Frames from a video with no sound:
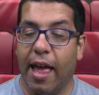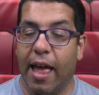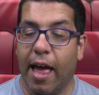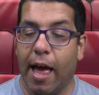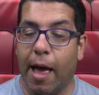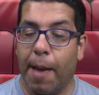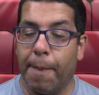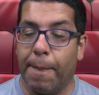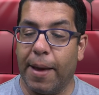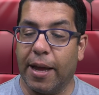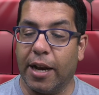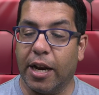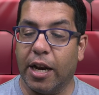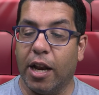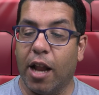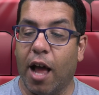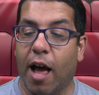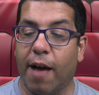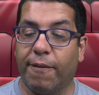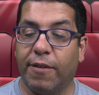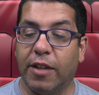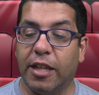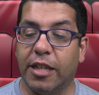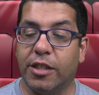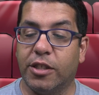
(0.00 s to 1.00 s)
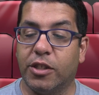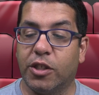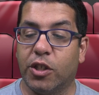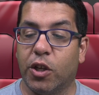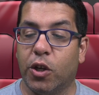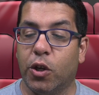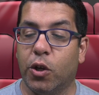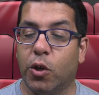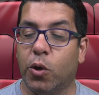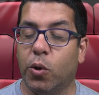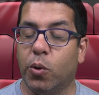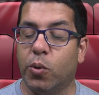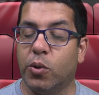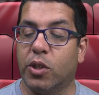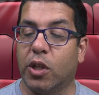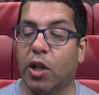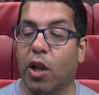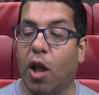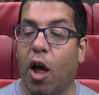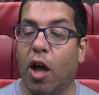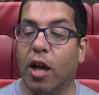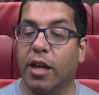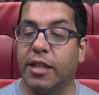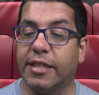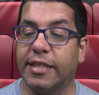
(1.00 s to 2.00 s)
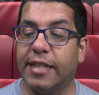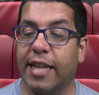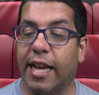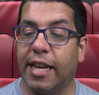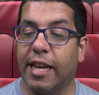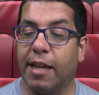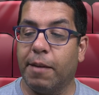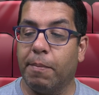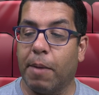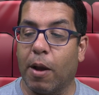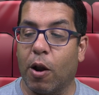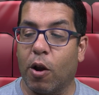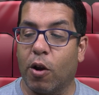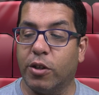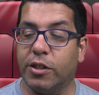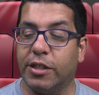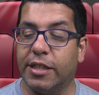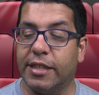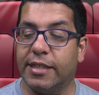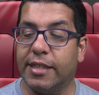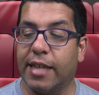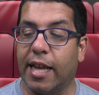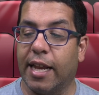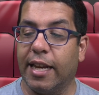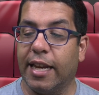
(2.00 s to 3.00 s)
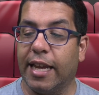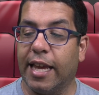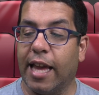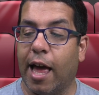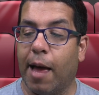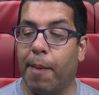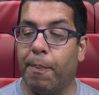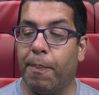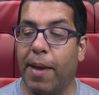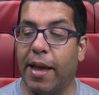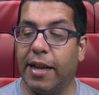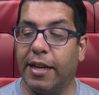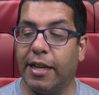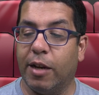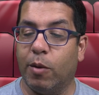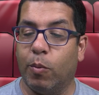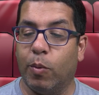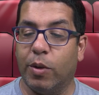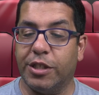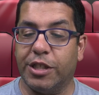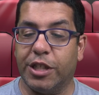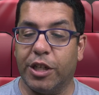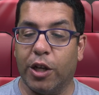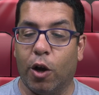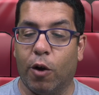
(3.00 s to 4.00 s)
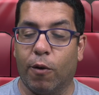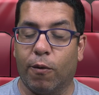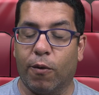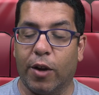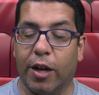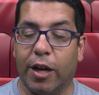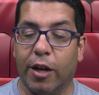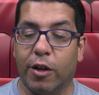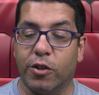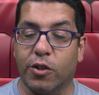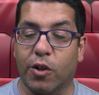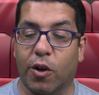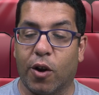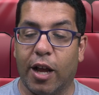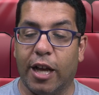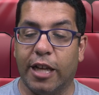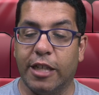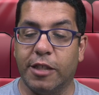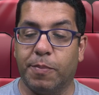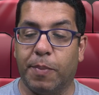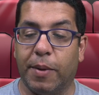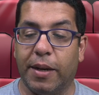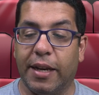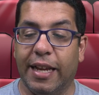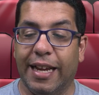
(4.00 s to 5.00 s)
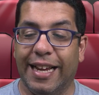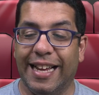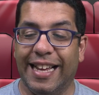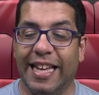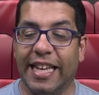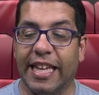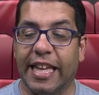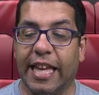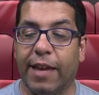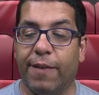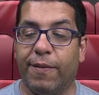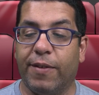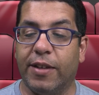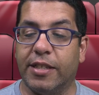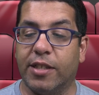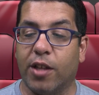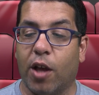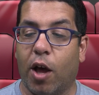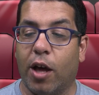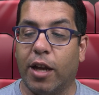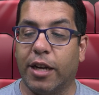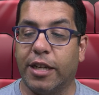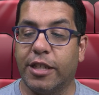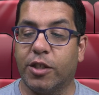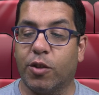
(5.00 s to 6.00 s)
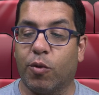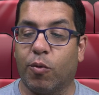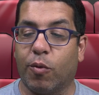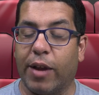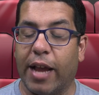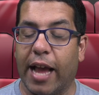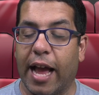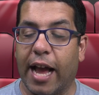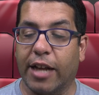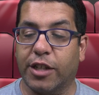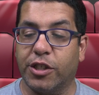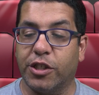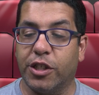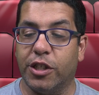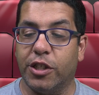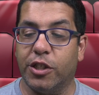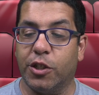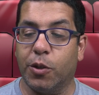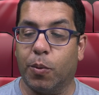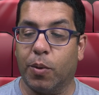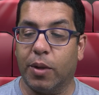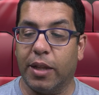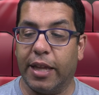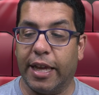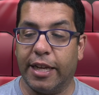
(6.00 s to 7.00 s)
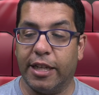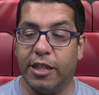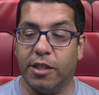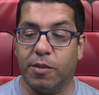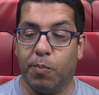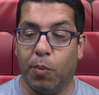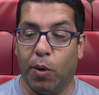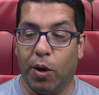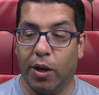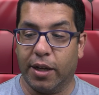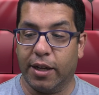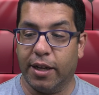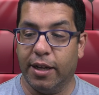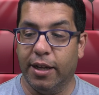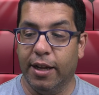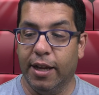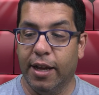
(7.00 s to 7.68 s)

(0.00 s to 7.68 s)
about a novelist whose long-standing marriage is suddenly upended when she overhears her husband give his honest reaction to her latest book.